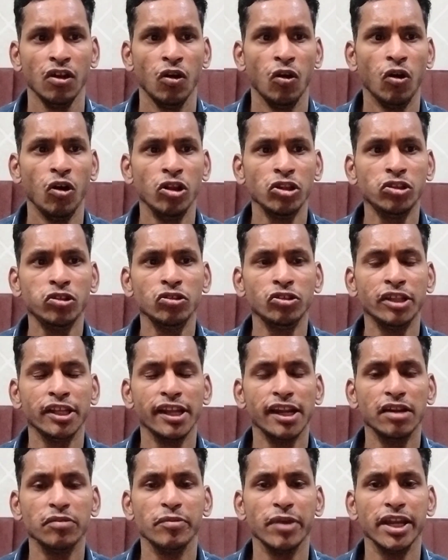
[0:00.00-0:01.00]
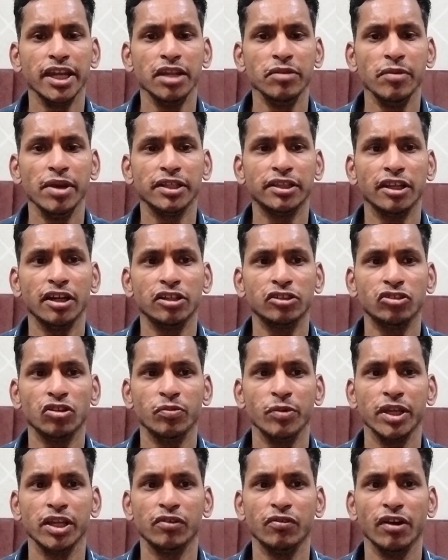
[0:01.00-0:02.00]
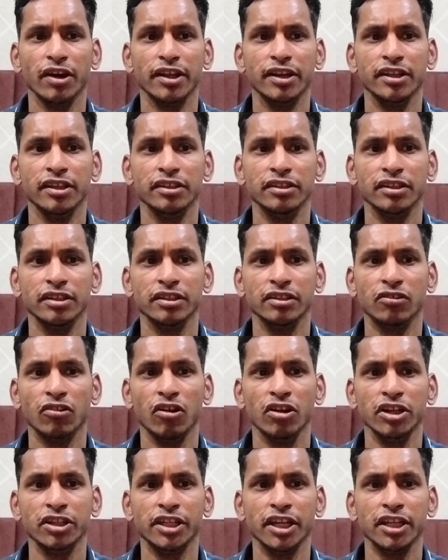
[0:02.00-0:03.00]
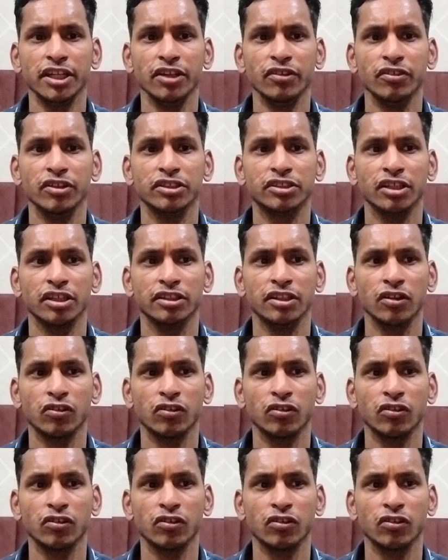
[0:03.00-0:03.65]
Although there are many methods of inquiries in qualitative research,